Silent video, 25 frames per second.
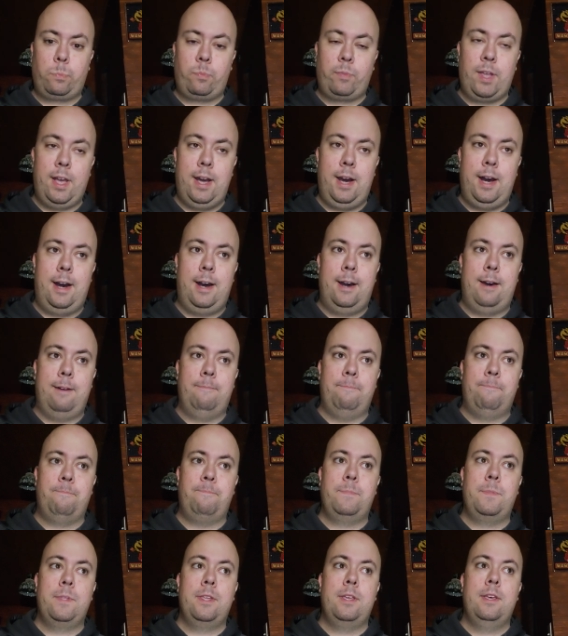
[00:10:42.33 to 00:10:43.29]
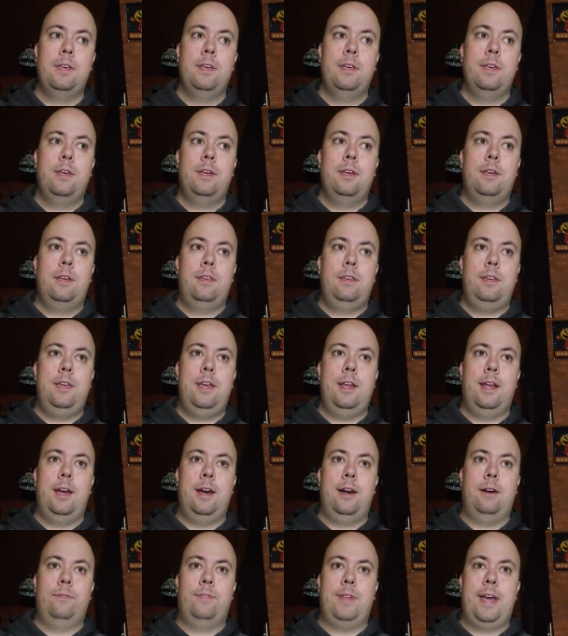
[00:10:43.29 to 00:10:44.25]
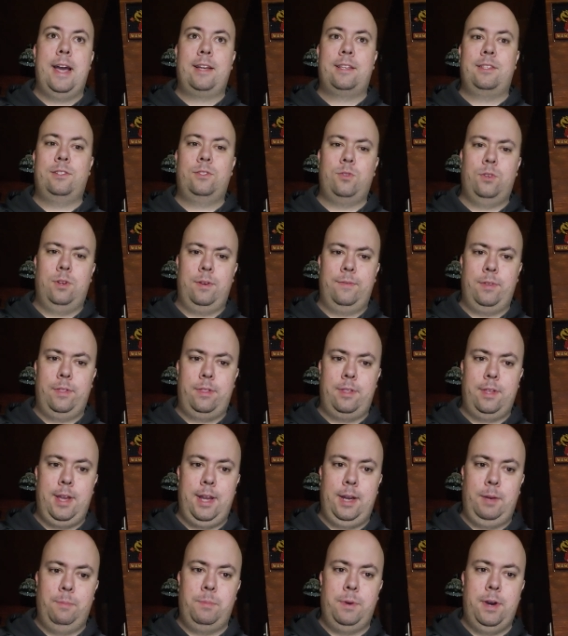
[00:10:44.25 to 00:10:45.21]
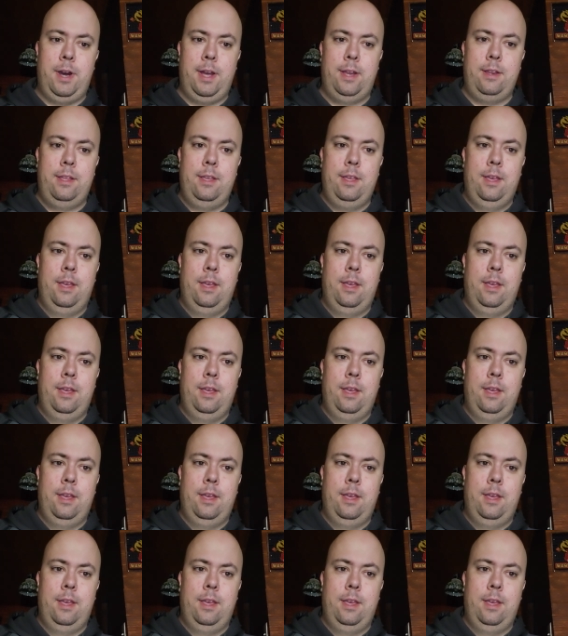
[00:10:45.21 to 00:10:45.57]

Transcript: Um, that sort of a thing. But